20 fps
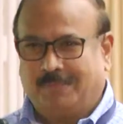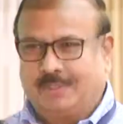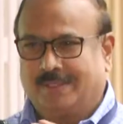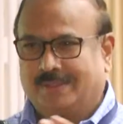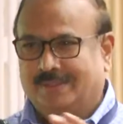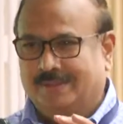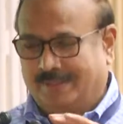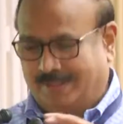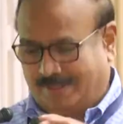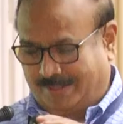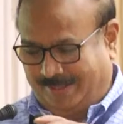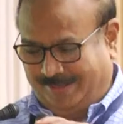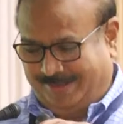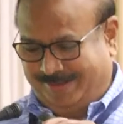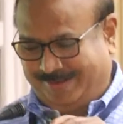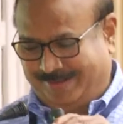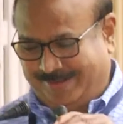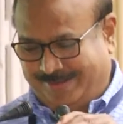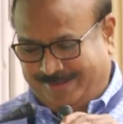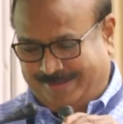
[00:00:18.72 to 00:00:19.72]
because
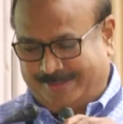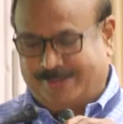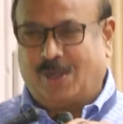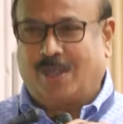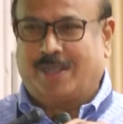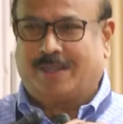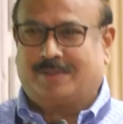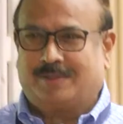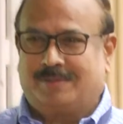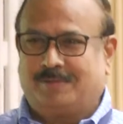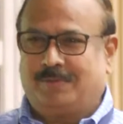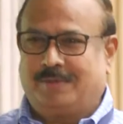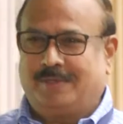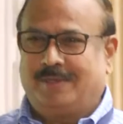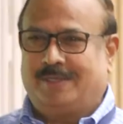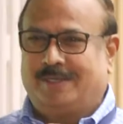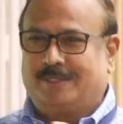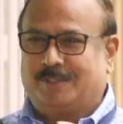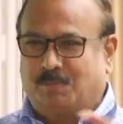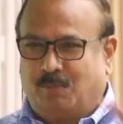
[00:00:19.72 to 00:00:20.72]

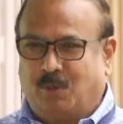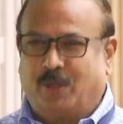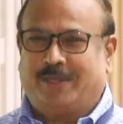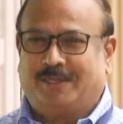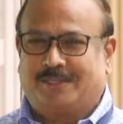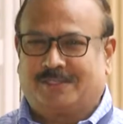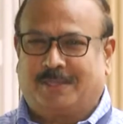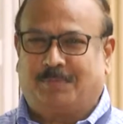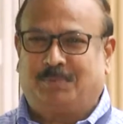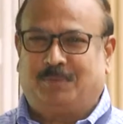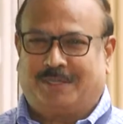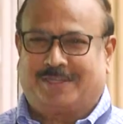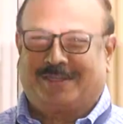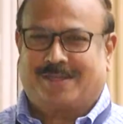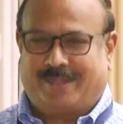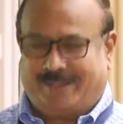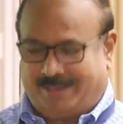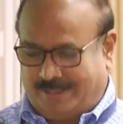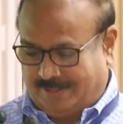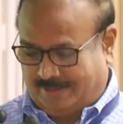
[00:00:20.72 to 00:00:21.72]
it is a boring subject
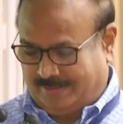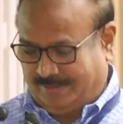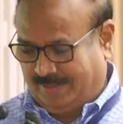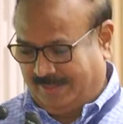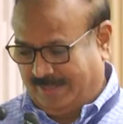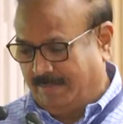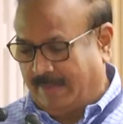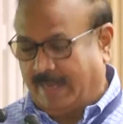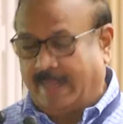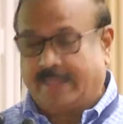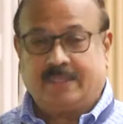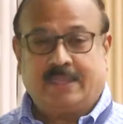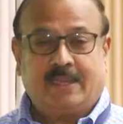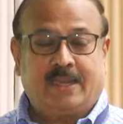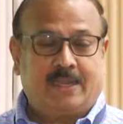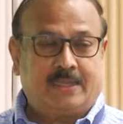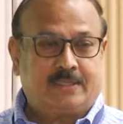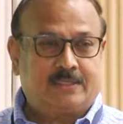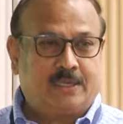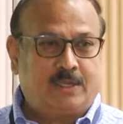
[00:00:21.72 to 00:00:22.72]
right now. But I think
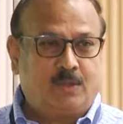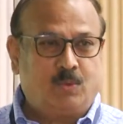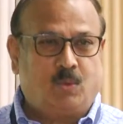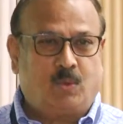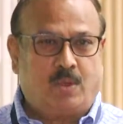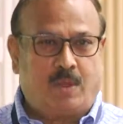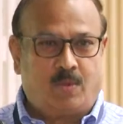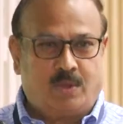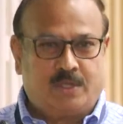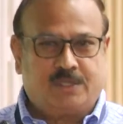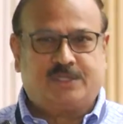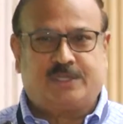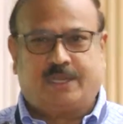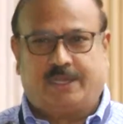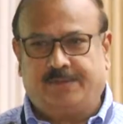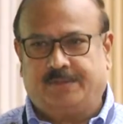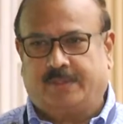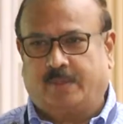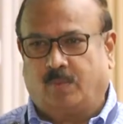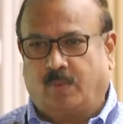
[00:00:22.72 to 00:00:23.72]
I want to
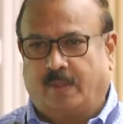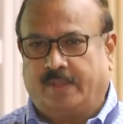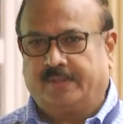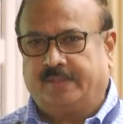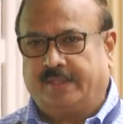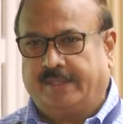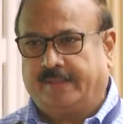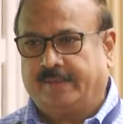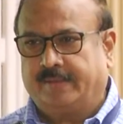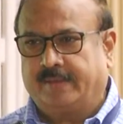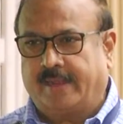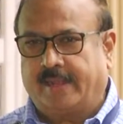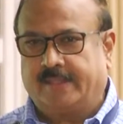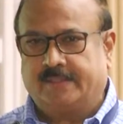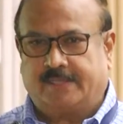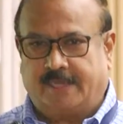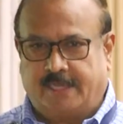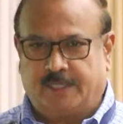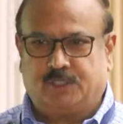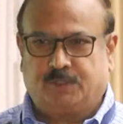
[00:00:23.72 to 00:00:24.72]
tell you that one thing, as
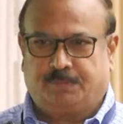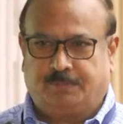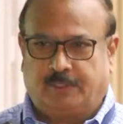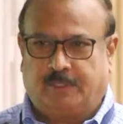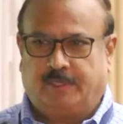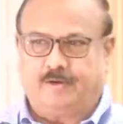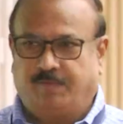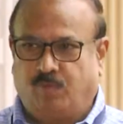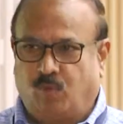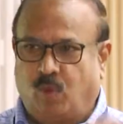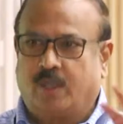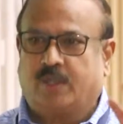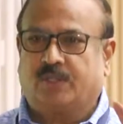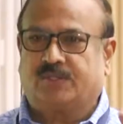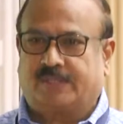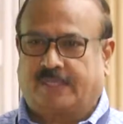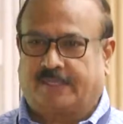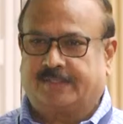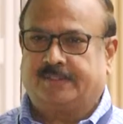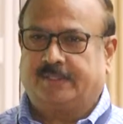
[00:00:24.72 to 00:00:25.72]
an entrepreneur, if you want to
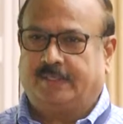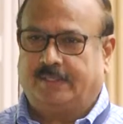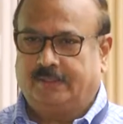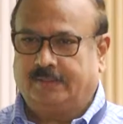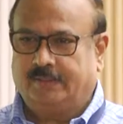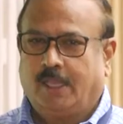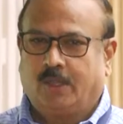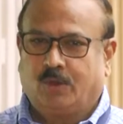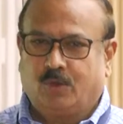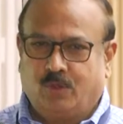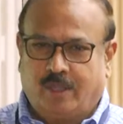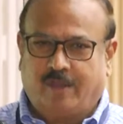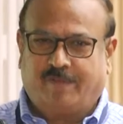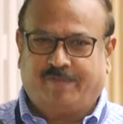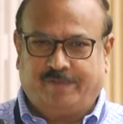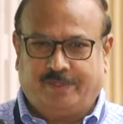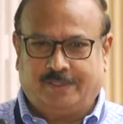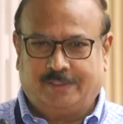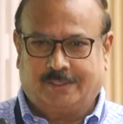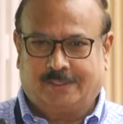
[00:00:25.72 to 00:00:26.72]
succeed, the good
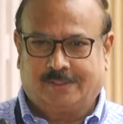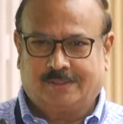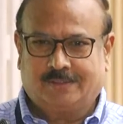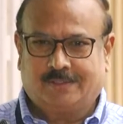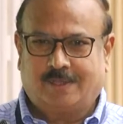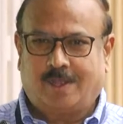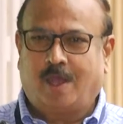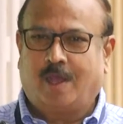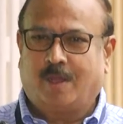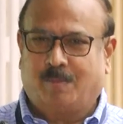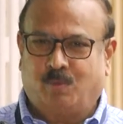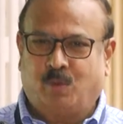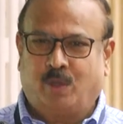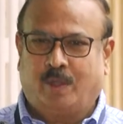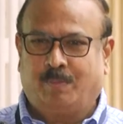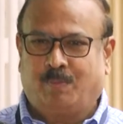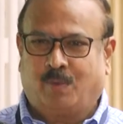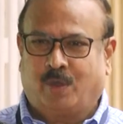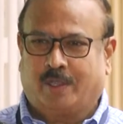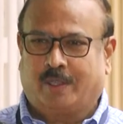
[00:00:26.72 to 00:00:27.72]
officials are more
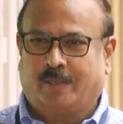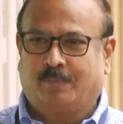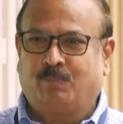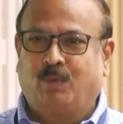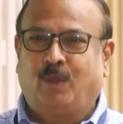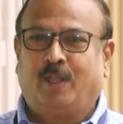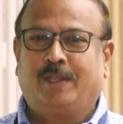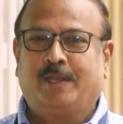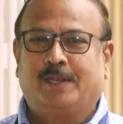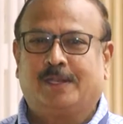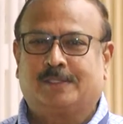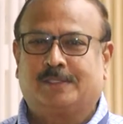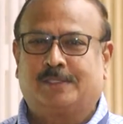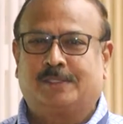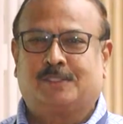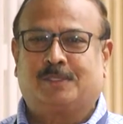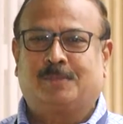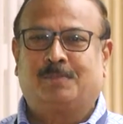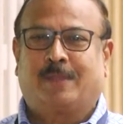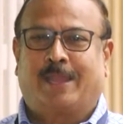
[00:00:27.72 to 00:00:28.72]
important. Political
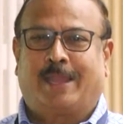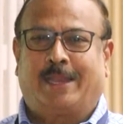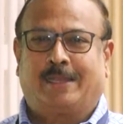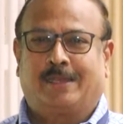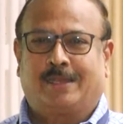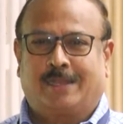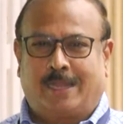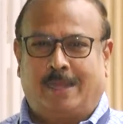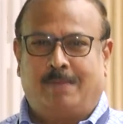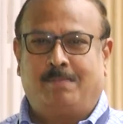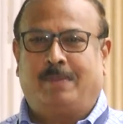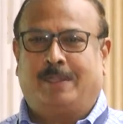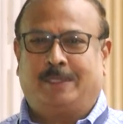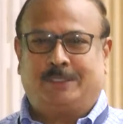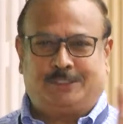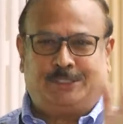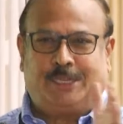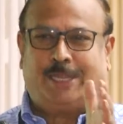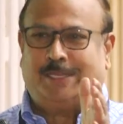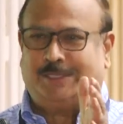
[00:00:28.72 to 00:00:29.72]
system can come
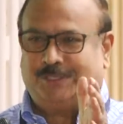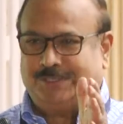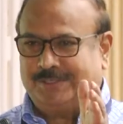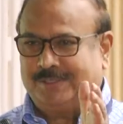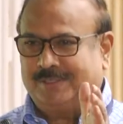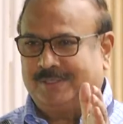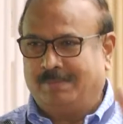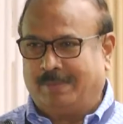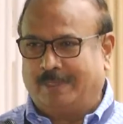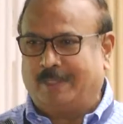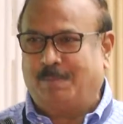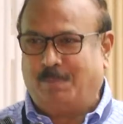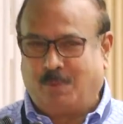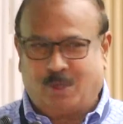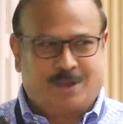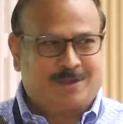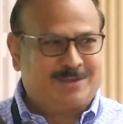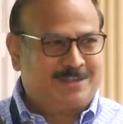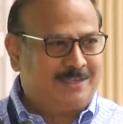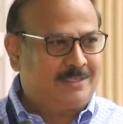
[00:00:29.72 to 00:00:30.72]
and change, but the
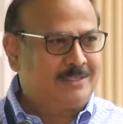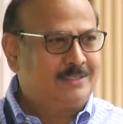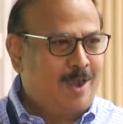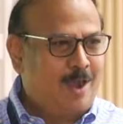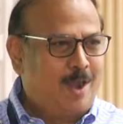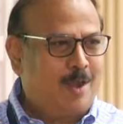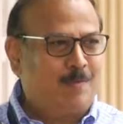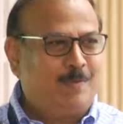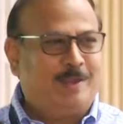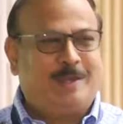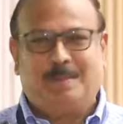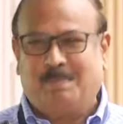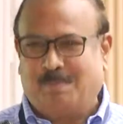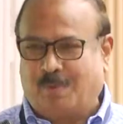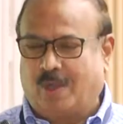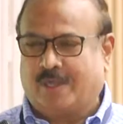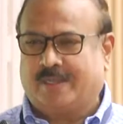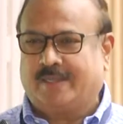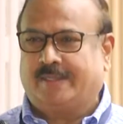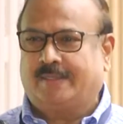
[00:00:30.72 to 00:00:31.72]
bureaucrats are very
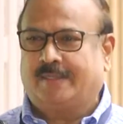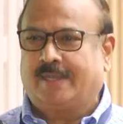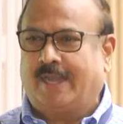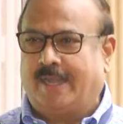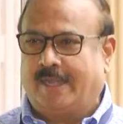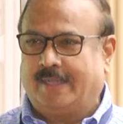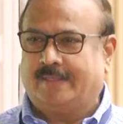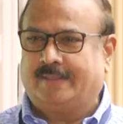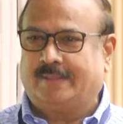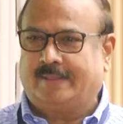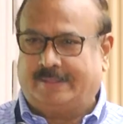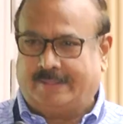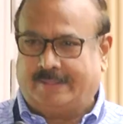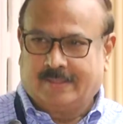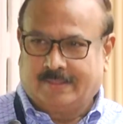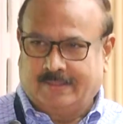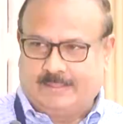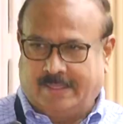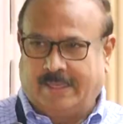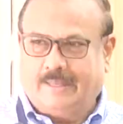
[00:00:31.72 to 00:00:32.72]
important, and
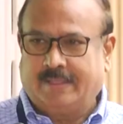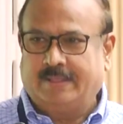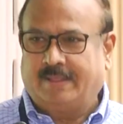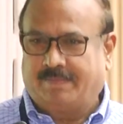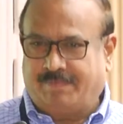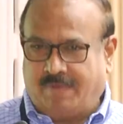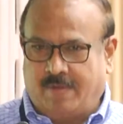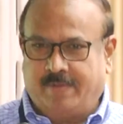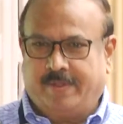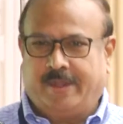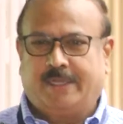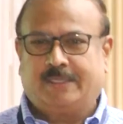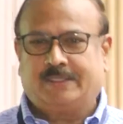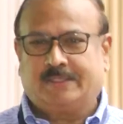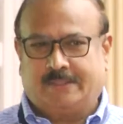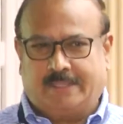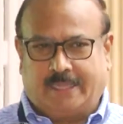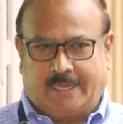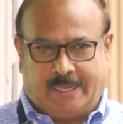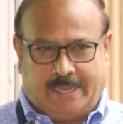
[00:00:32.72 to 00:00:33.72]
the
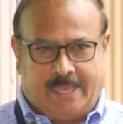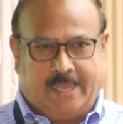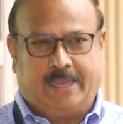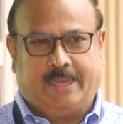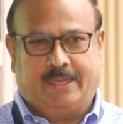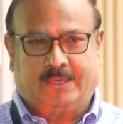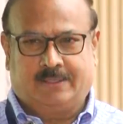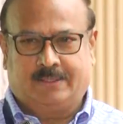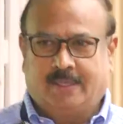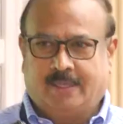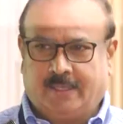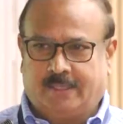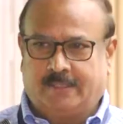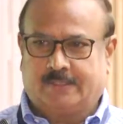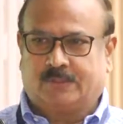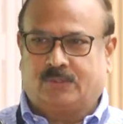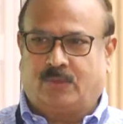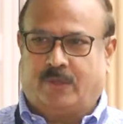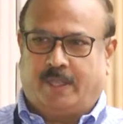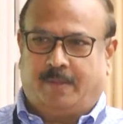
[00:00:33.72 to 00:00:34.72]
foundation they laid
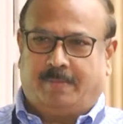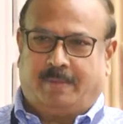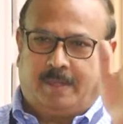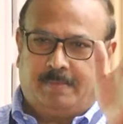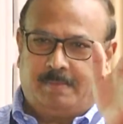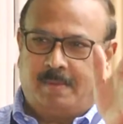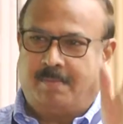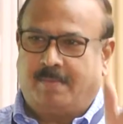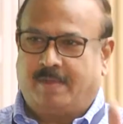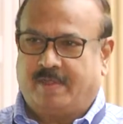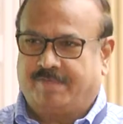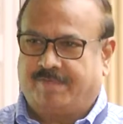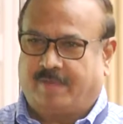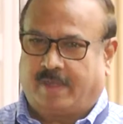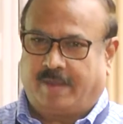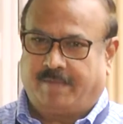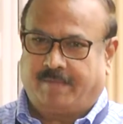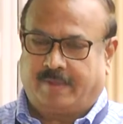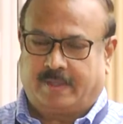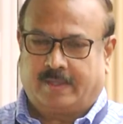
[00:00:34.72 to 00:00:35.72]
is going to be remembered
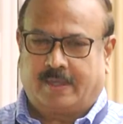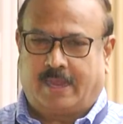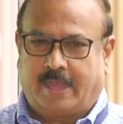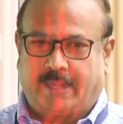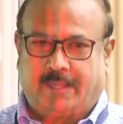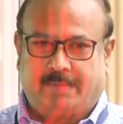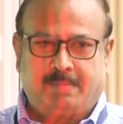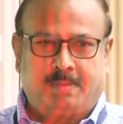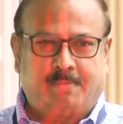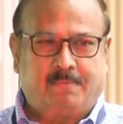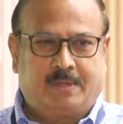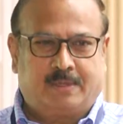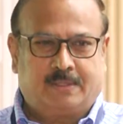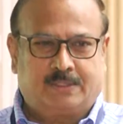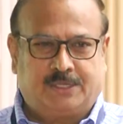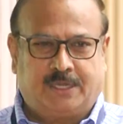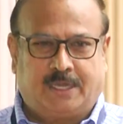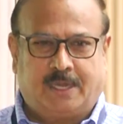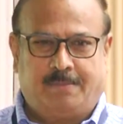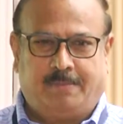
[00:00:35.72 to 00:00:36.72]
forever. I remember
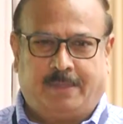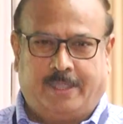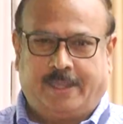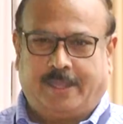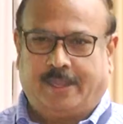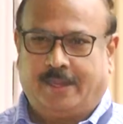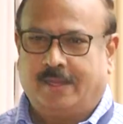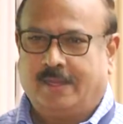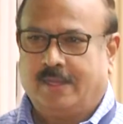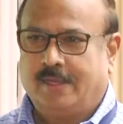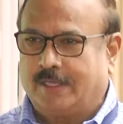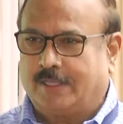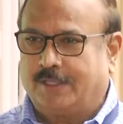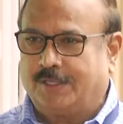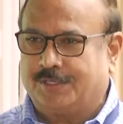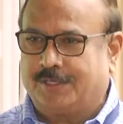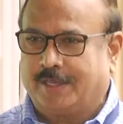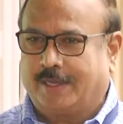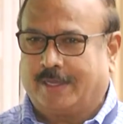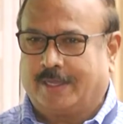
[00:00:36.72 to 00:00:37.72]
Sheila Bedi,
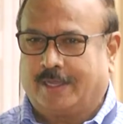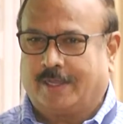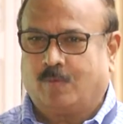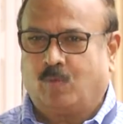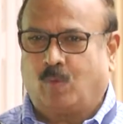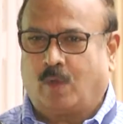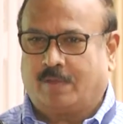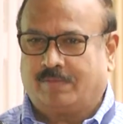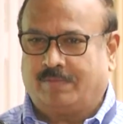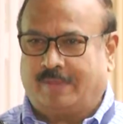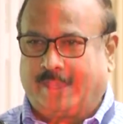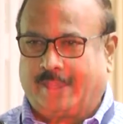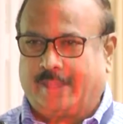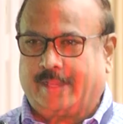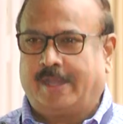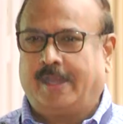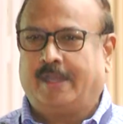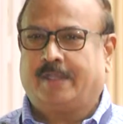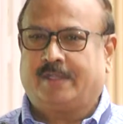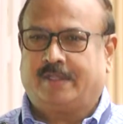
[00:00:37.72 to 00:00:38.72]
Chandrasekhar, what they
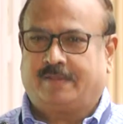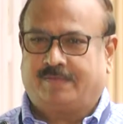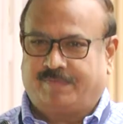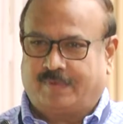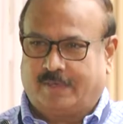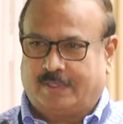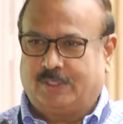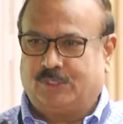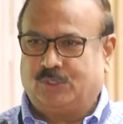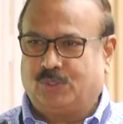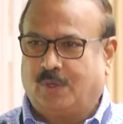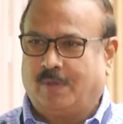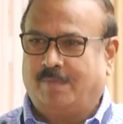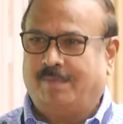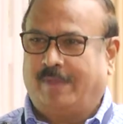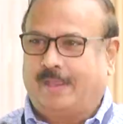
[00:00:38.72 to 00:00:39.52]
created for the Genome